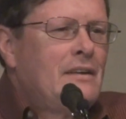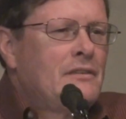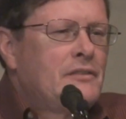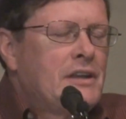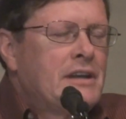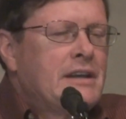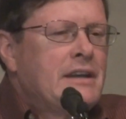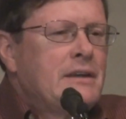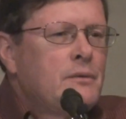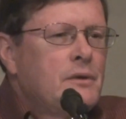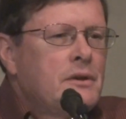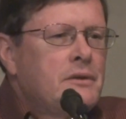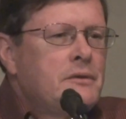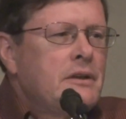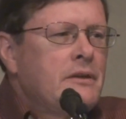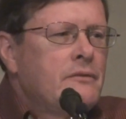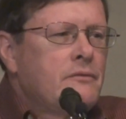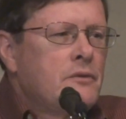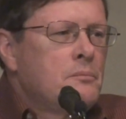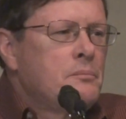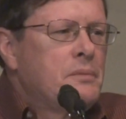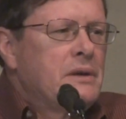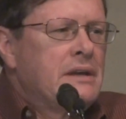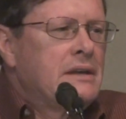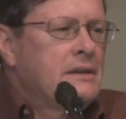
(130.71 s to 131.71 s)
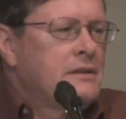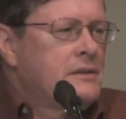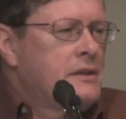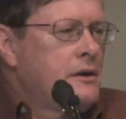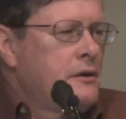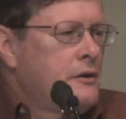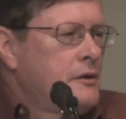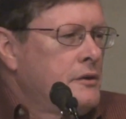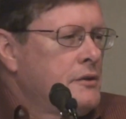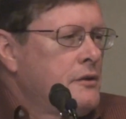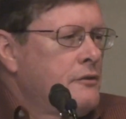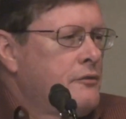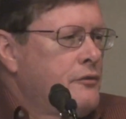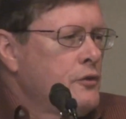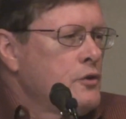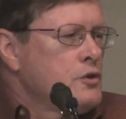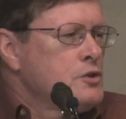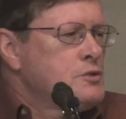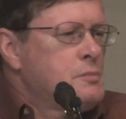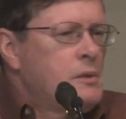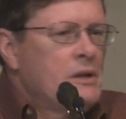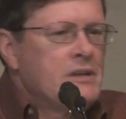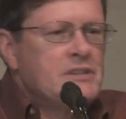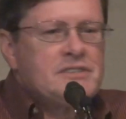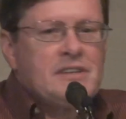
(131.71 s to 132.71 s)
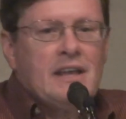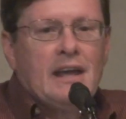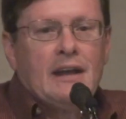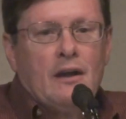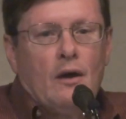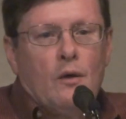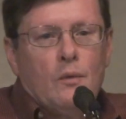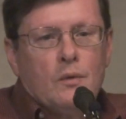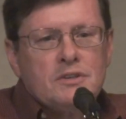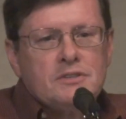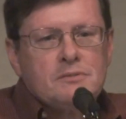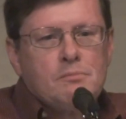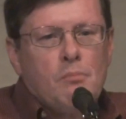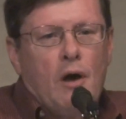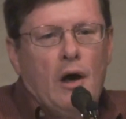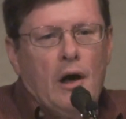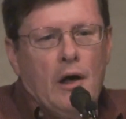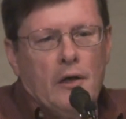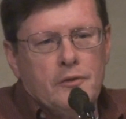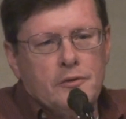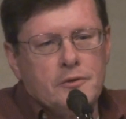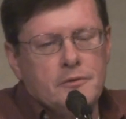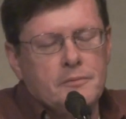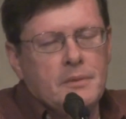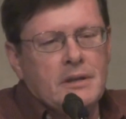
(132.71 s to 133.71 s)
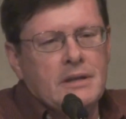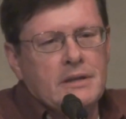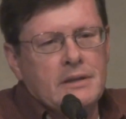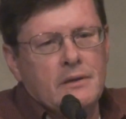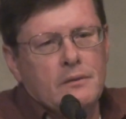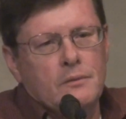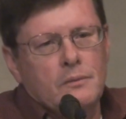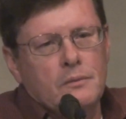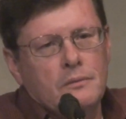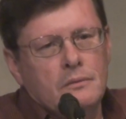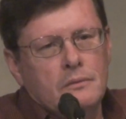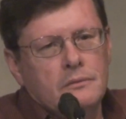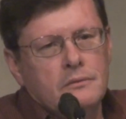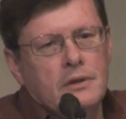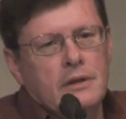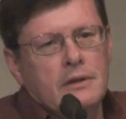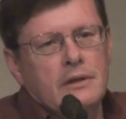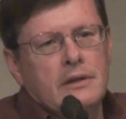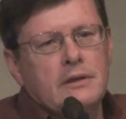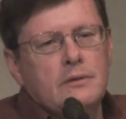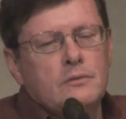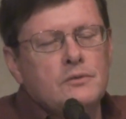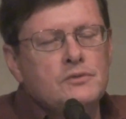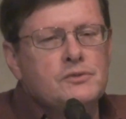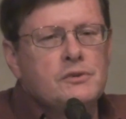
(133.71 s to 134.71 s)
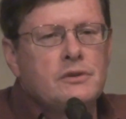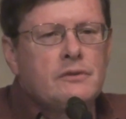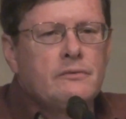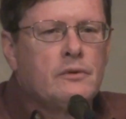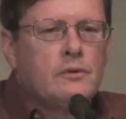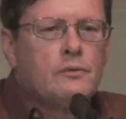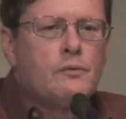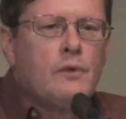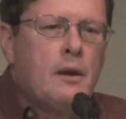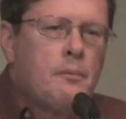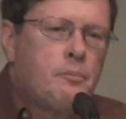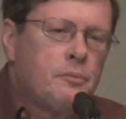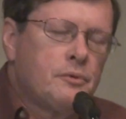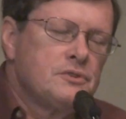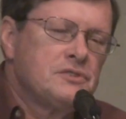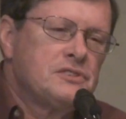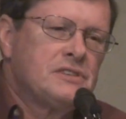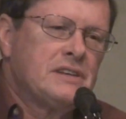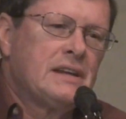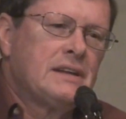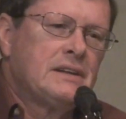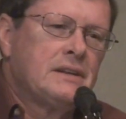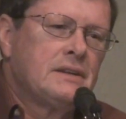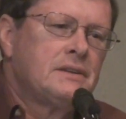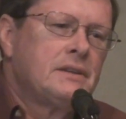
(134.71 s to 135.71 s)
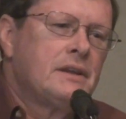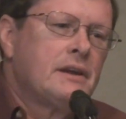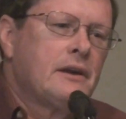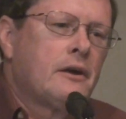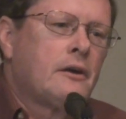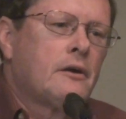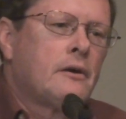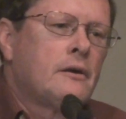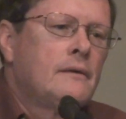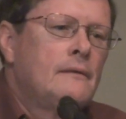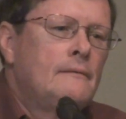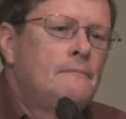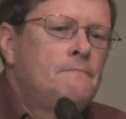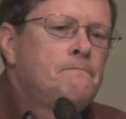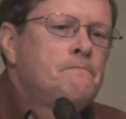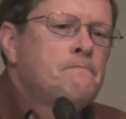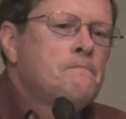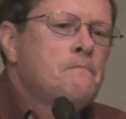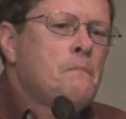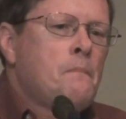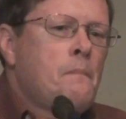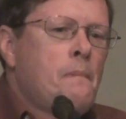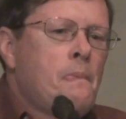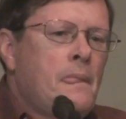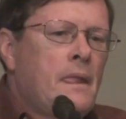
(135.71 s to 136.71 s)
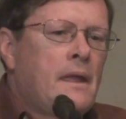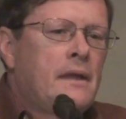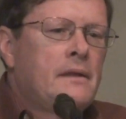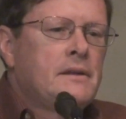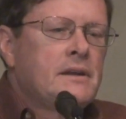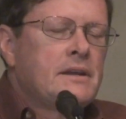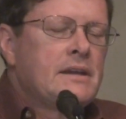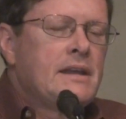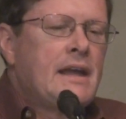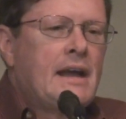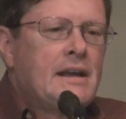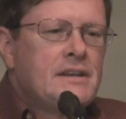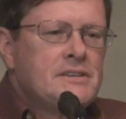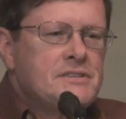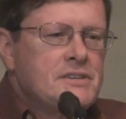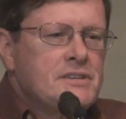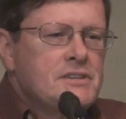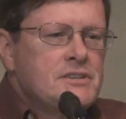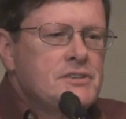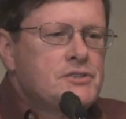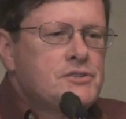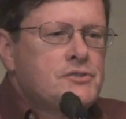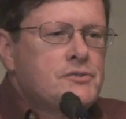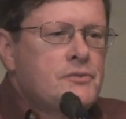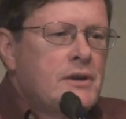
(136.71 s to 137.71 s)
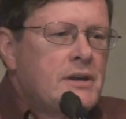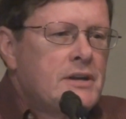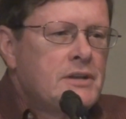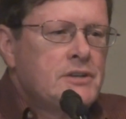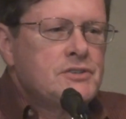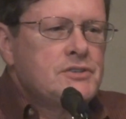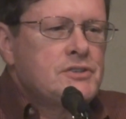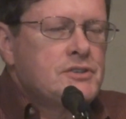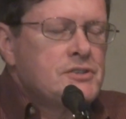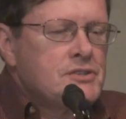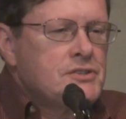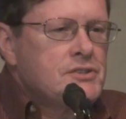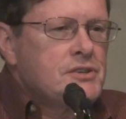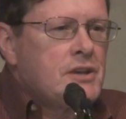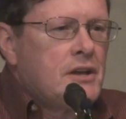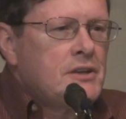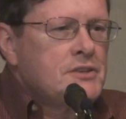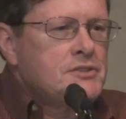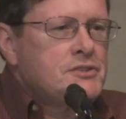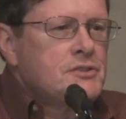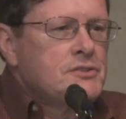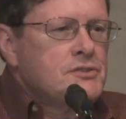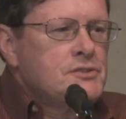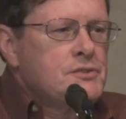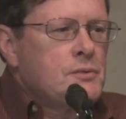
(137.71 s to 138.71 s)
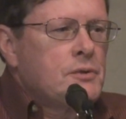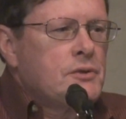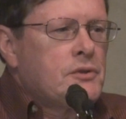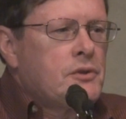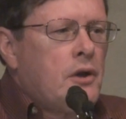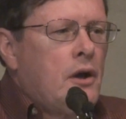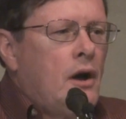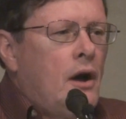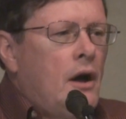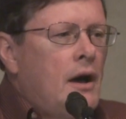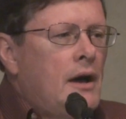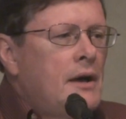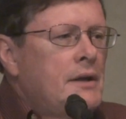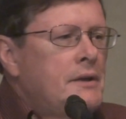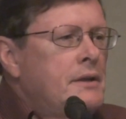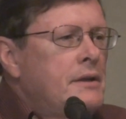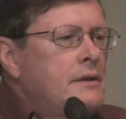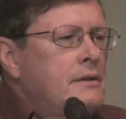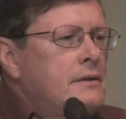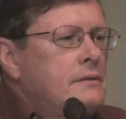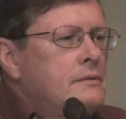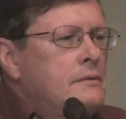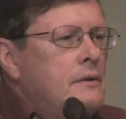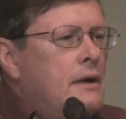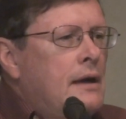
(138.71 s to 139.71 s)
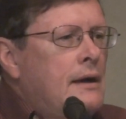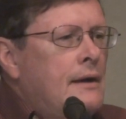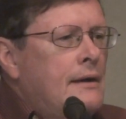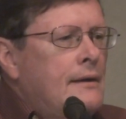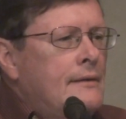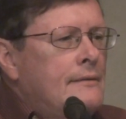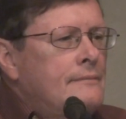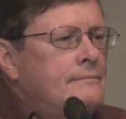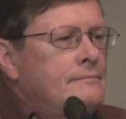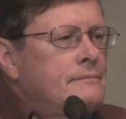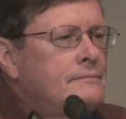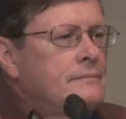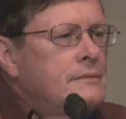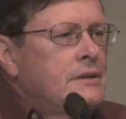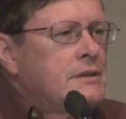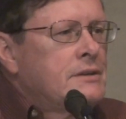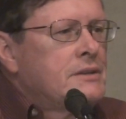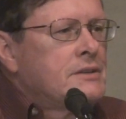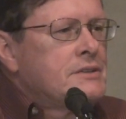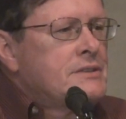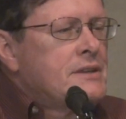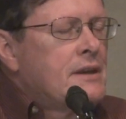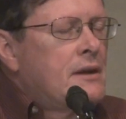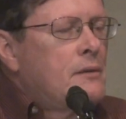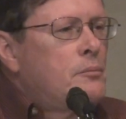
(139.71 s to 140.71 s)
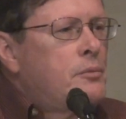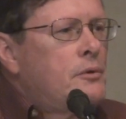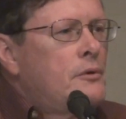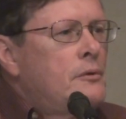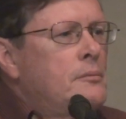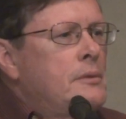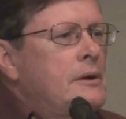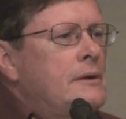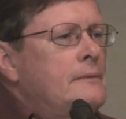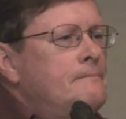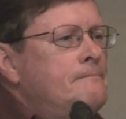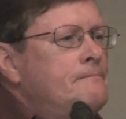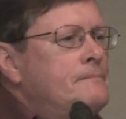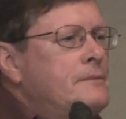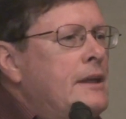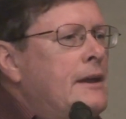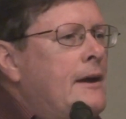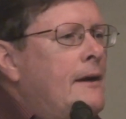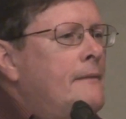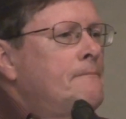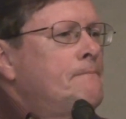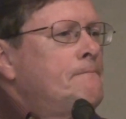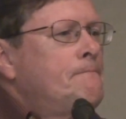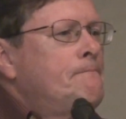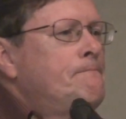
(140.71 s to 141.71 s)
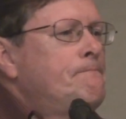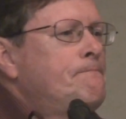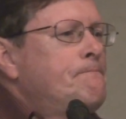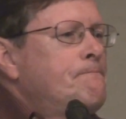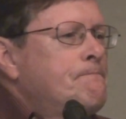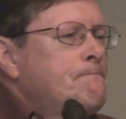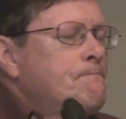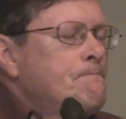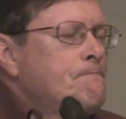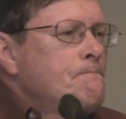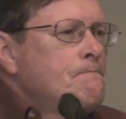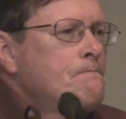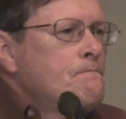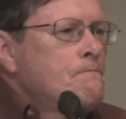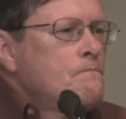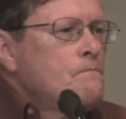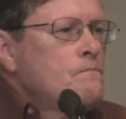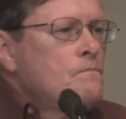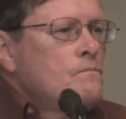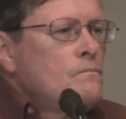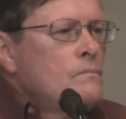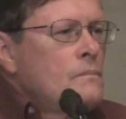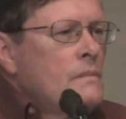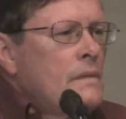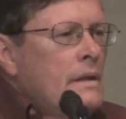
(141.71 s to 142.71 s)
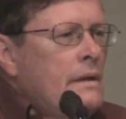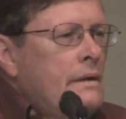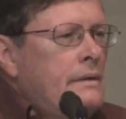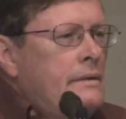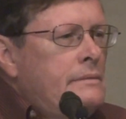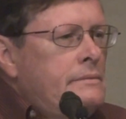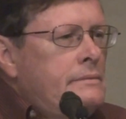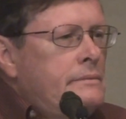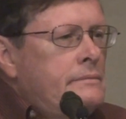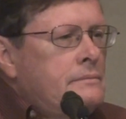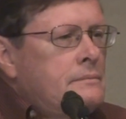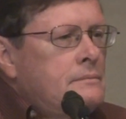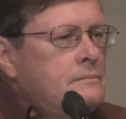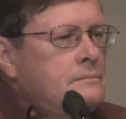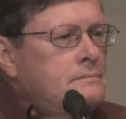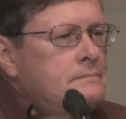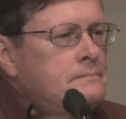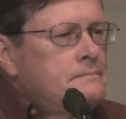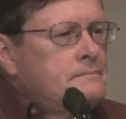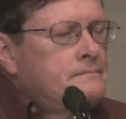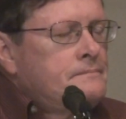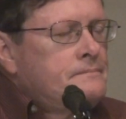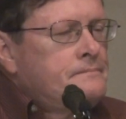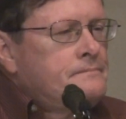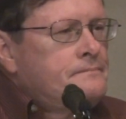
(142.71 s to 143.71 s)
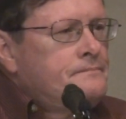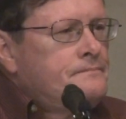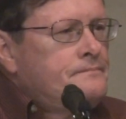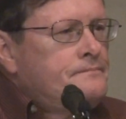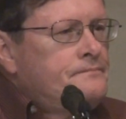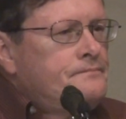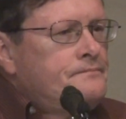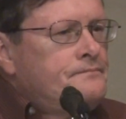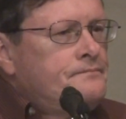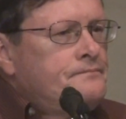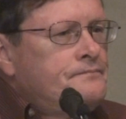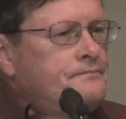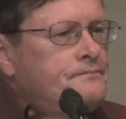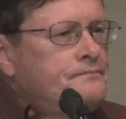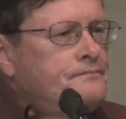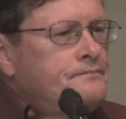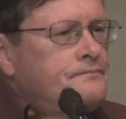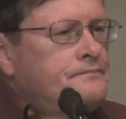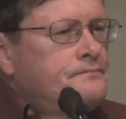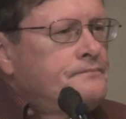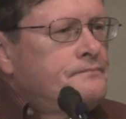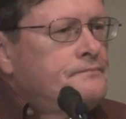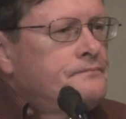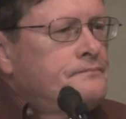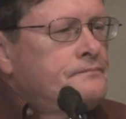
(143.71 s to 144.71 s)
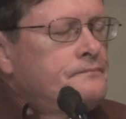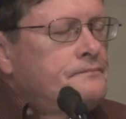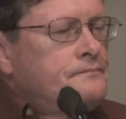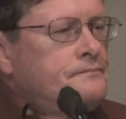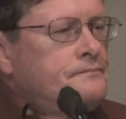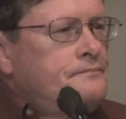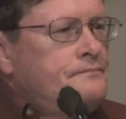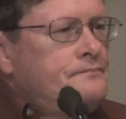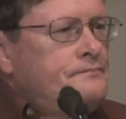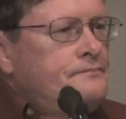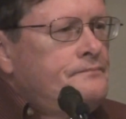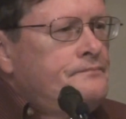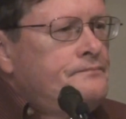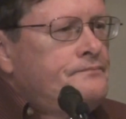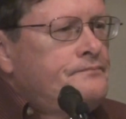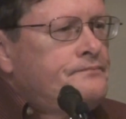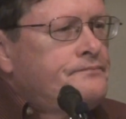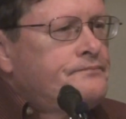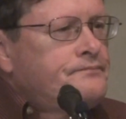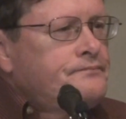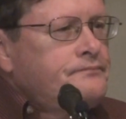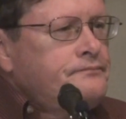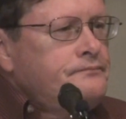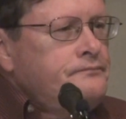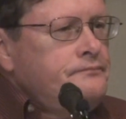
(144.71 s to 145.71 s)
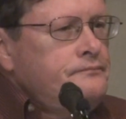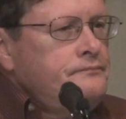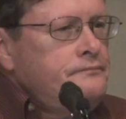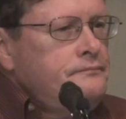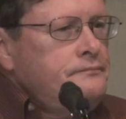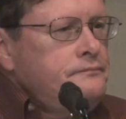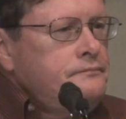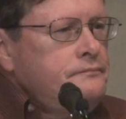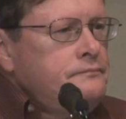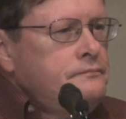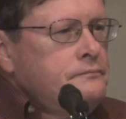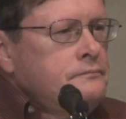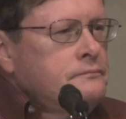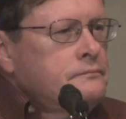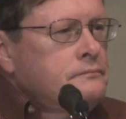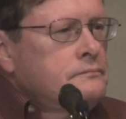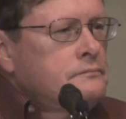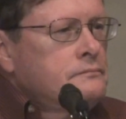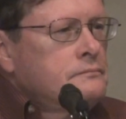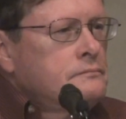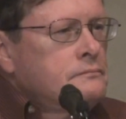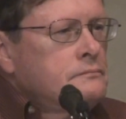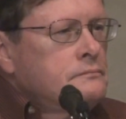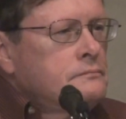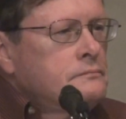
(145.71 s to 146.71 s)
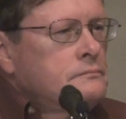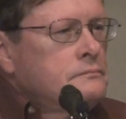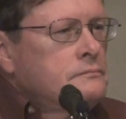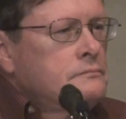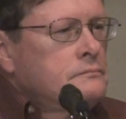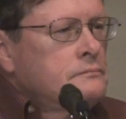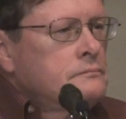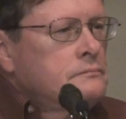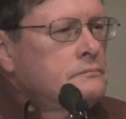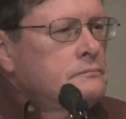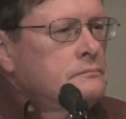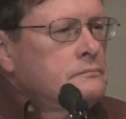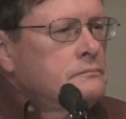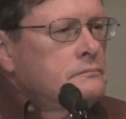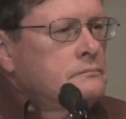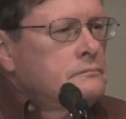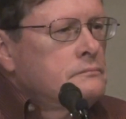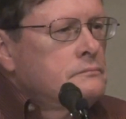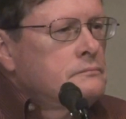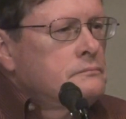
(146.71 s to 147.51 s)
that he would even be there in the first place. That always bothered me that that he was even represented there, and he has these strange discussions with God um, in the temple. But yeah, is it commonly taught in the wards that Jesus was in fact married?